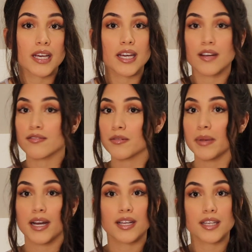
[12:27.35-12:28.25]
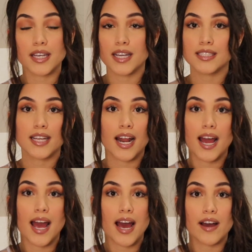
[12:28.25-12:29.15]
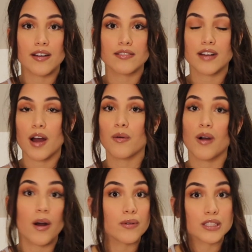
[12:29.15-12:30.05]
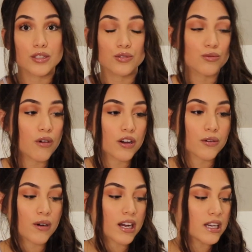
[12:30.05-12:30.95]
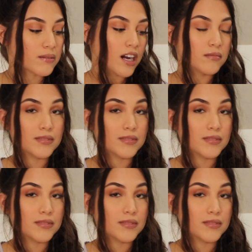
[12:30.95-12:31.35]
Like, and for my other kids that I have, I will always use water wipes.